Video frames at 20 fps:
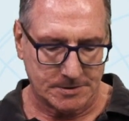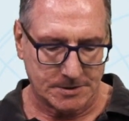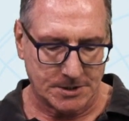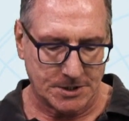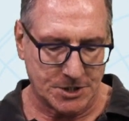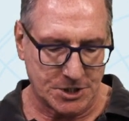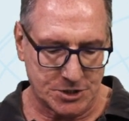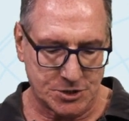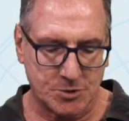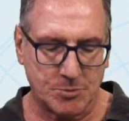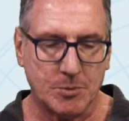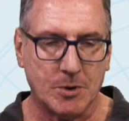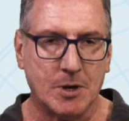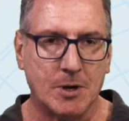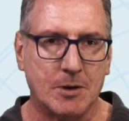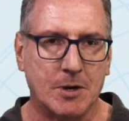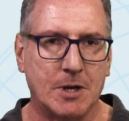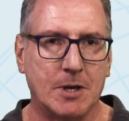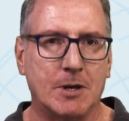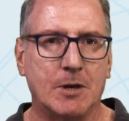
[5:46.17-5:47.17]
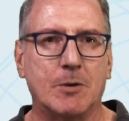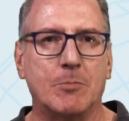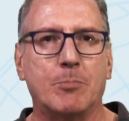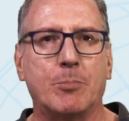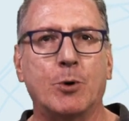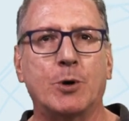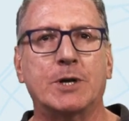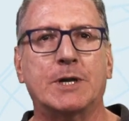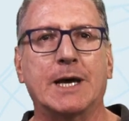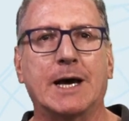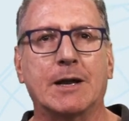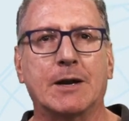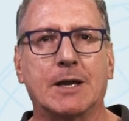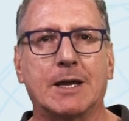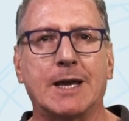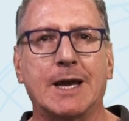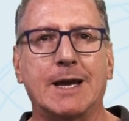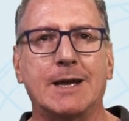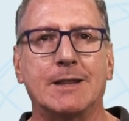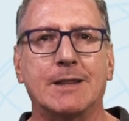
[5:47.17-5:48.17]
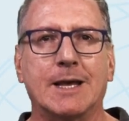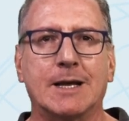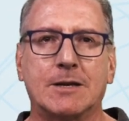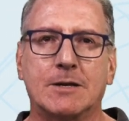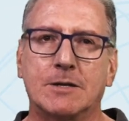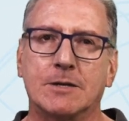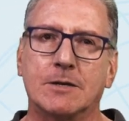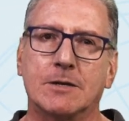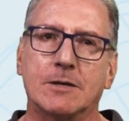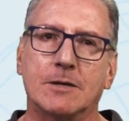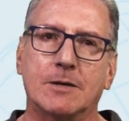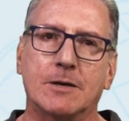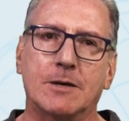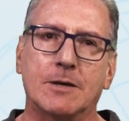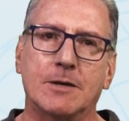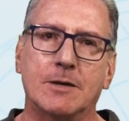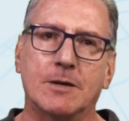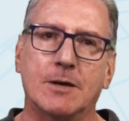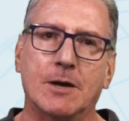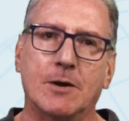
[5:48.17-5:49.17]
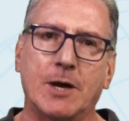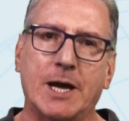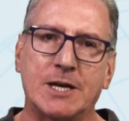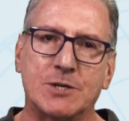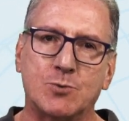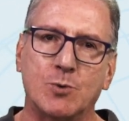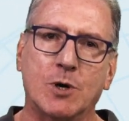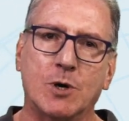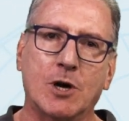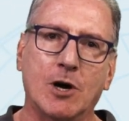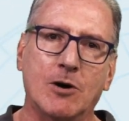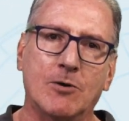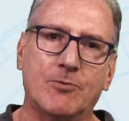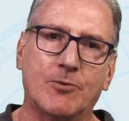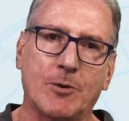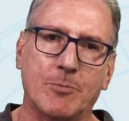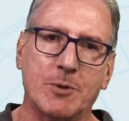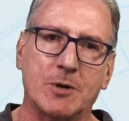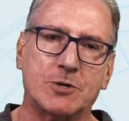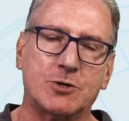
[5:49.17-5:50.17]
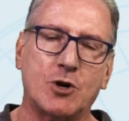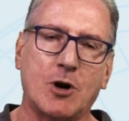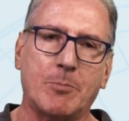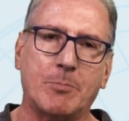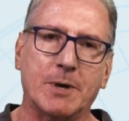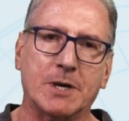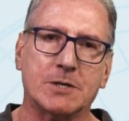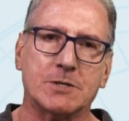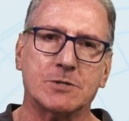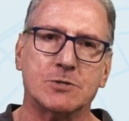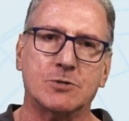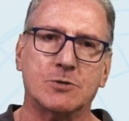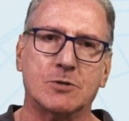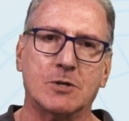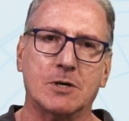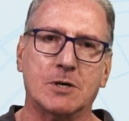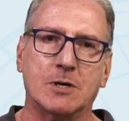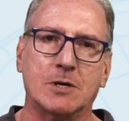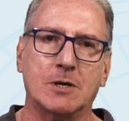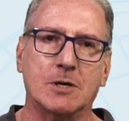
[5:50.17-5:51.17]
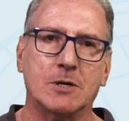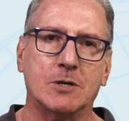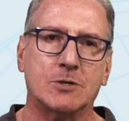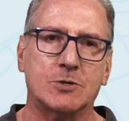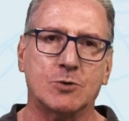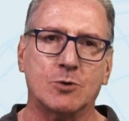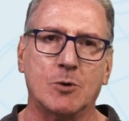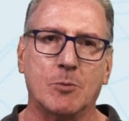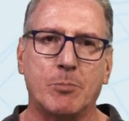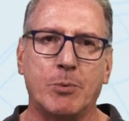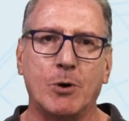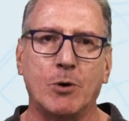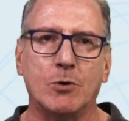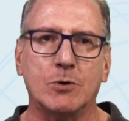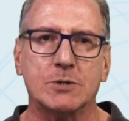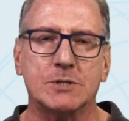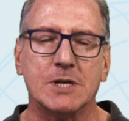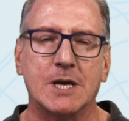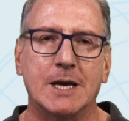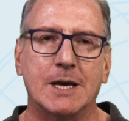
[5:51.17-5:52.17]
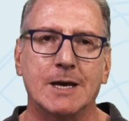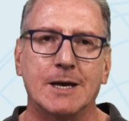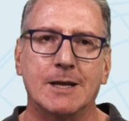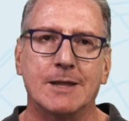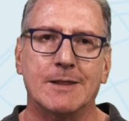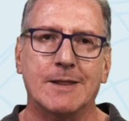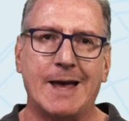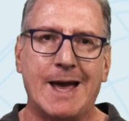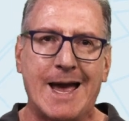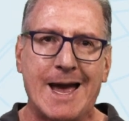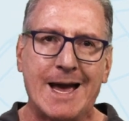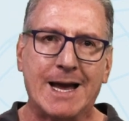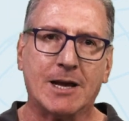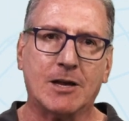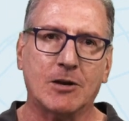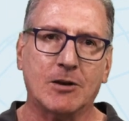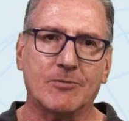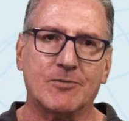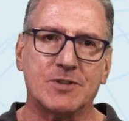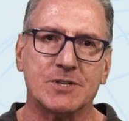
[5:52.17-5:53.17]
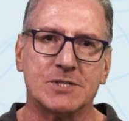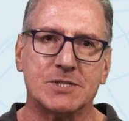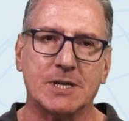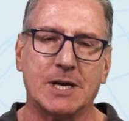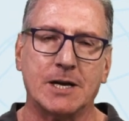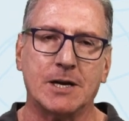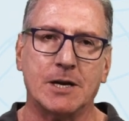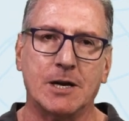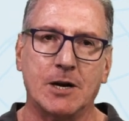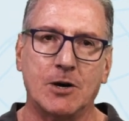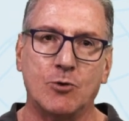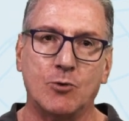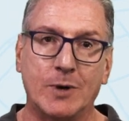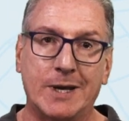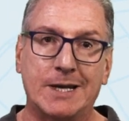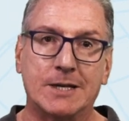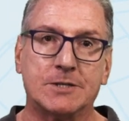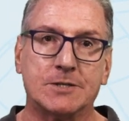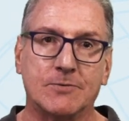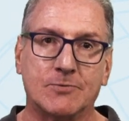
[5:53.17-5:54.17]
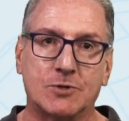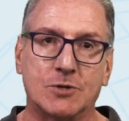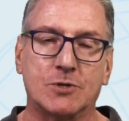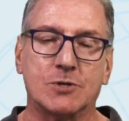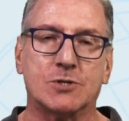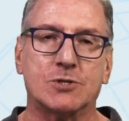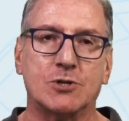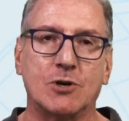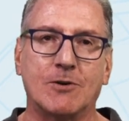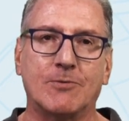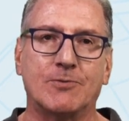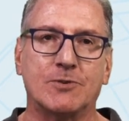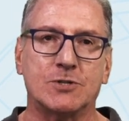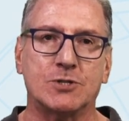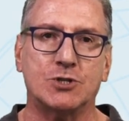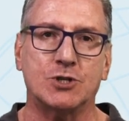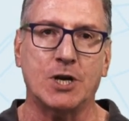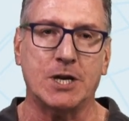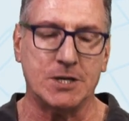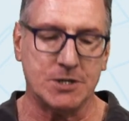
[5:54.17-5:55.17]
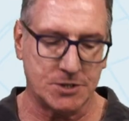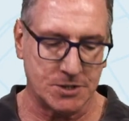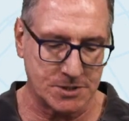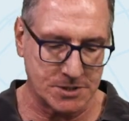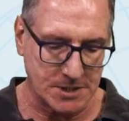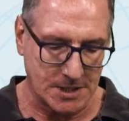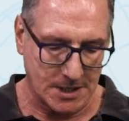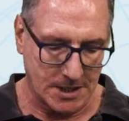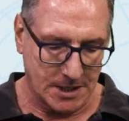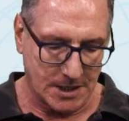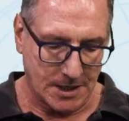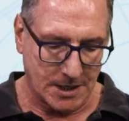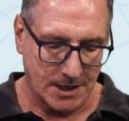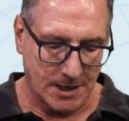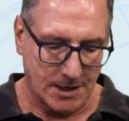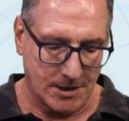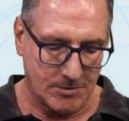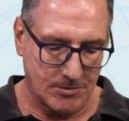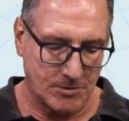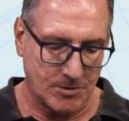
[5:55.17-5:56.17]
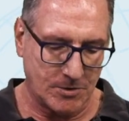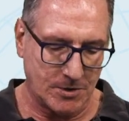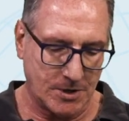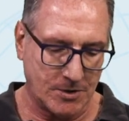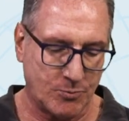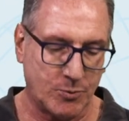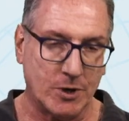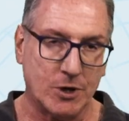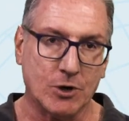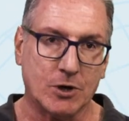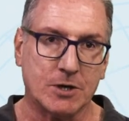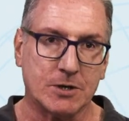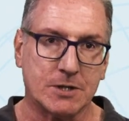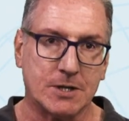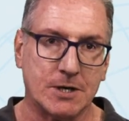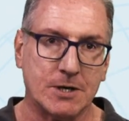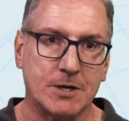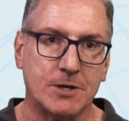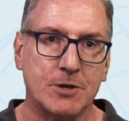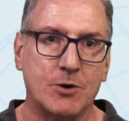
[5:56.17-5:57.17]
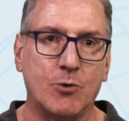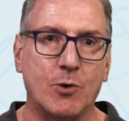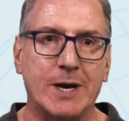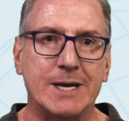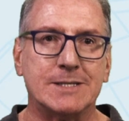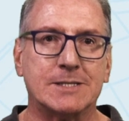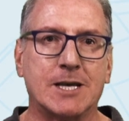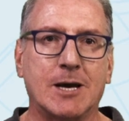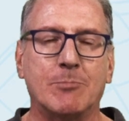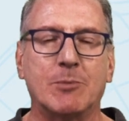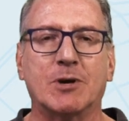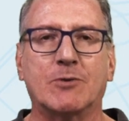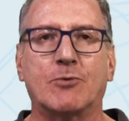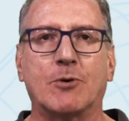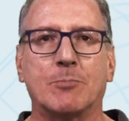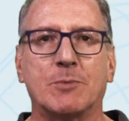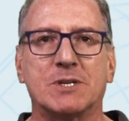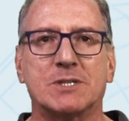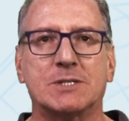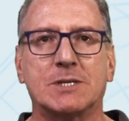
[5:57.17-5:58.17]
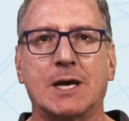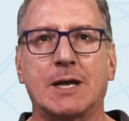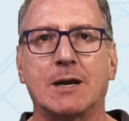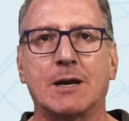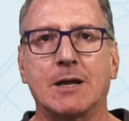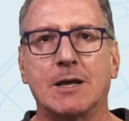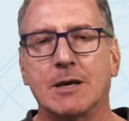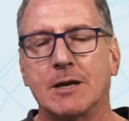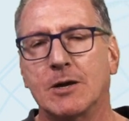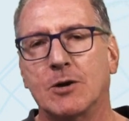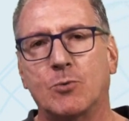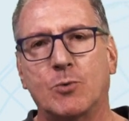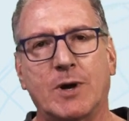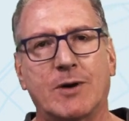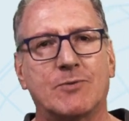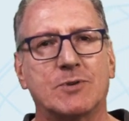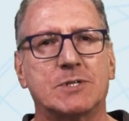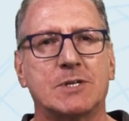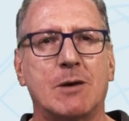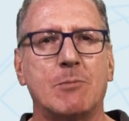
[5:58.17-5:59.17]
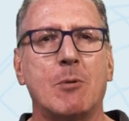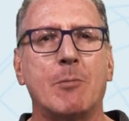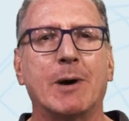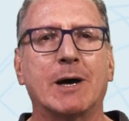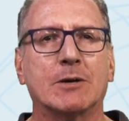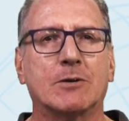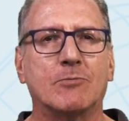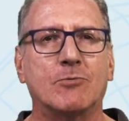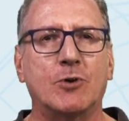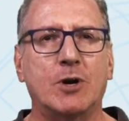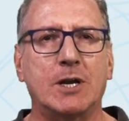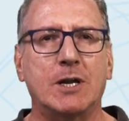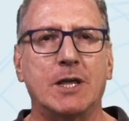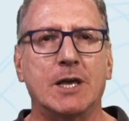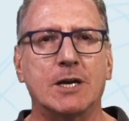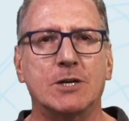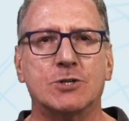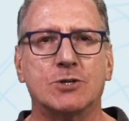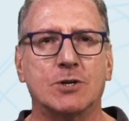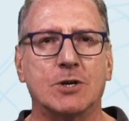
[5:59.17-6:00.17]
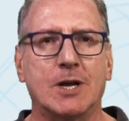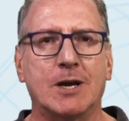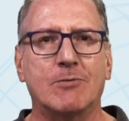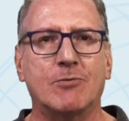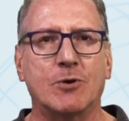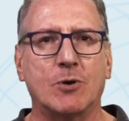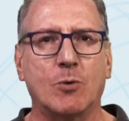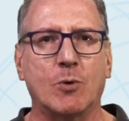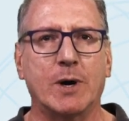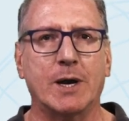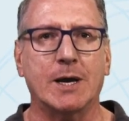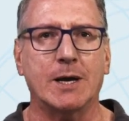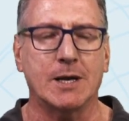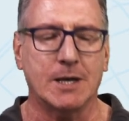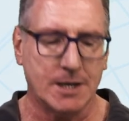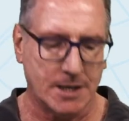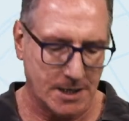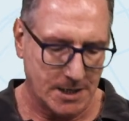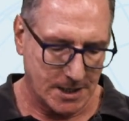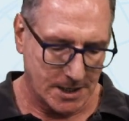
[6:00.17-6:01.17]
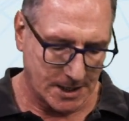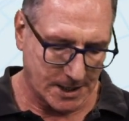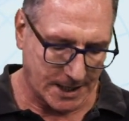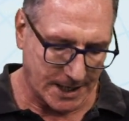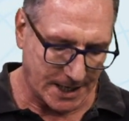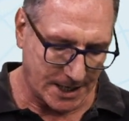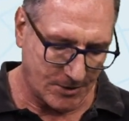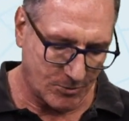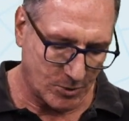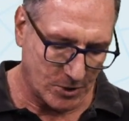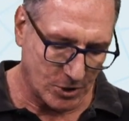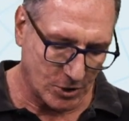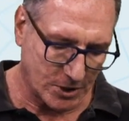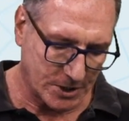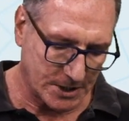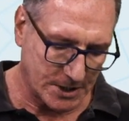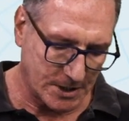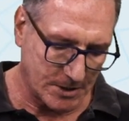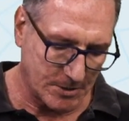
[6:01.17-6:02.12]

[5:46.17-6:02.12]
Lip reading: Just to point out again that as we go from the tropics to the poles, the angle of the sun relative to the surface changes. If we look at the rays coming from the sun, we have the same amount of radiation everywhere. Again, if we look at